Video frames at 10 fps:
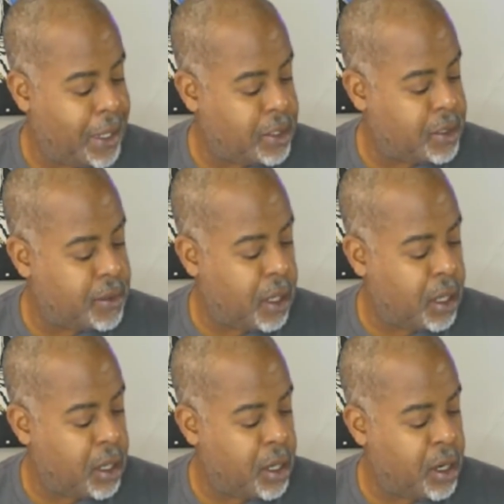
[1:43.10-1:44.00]
Nets
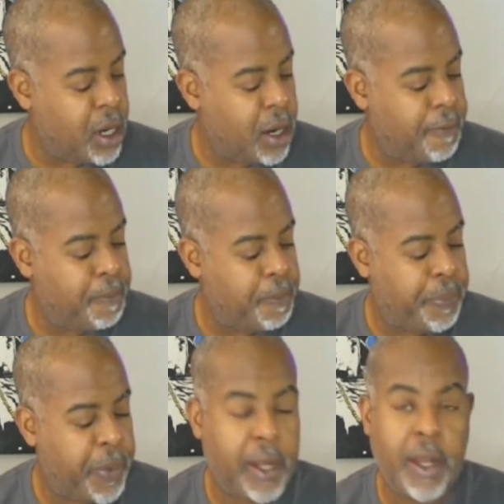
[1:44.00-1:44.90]
are
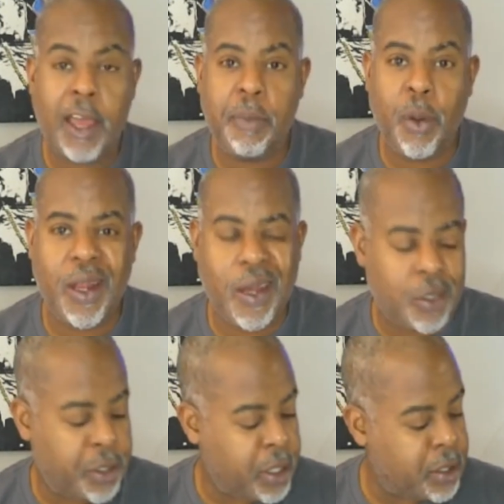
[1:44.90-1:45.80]
8.5 point
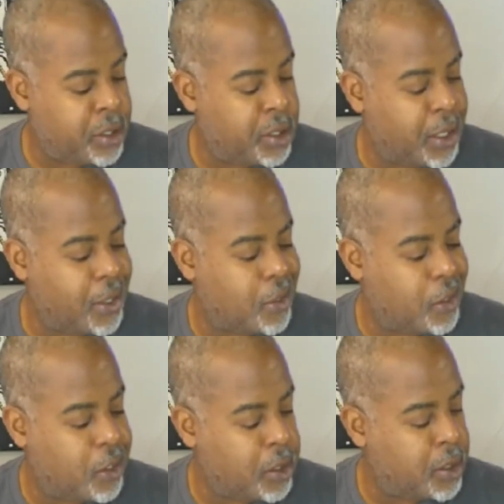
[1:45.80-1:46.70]
underdogs
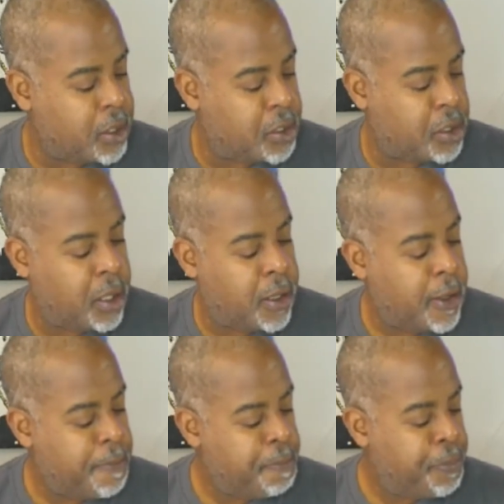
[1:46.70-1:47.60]
against the Celtics
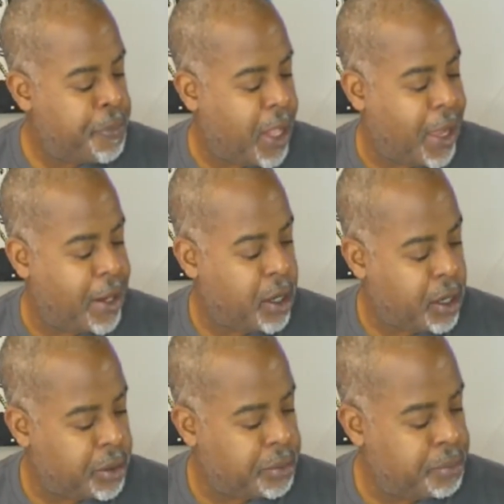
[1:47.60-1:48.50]
at
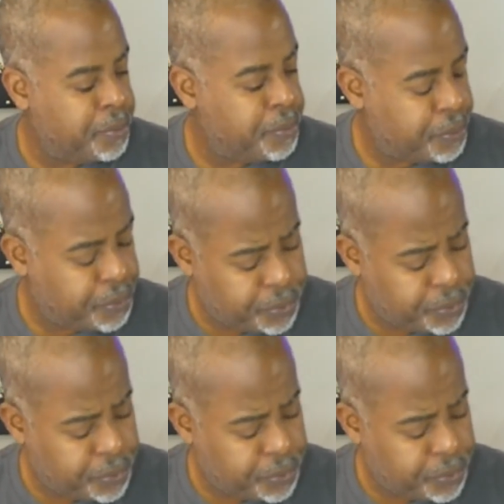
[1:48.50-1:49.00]
home.